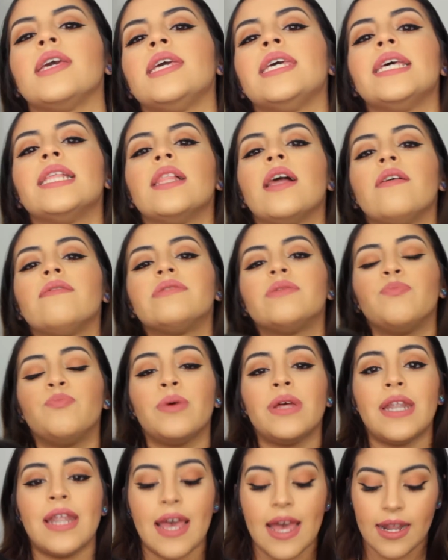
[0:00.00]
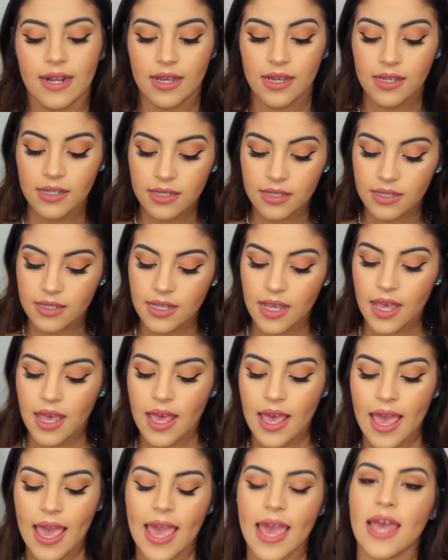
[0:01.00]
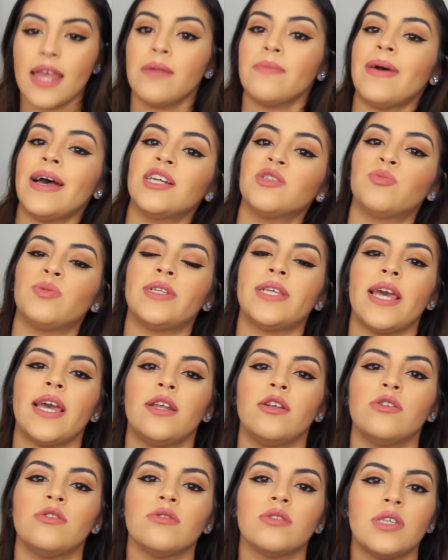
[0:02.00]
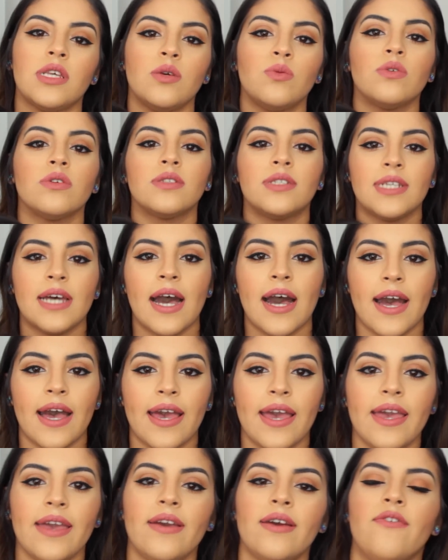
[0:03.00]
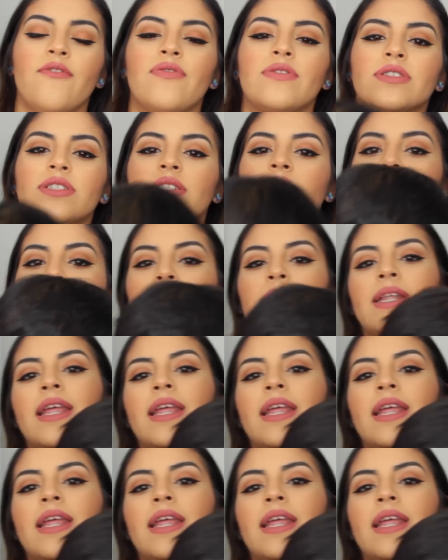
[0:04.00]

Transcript: he loves bananas and mashed potatoes. He will die for some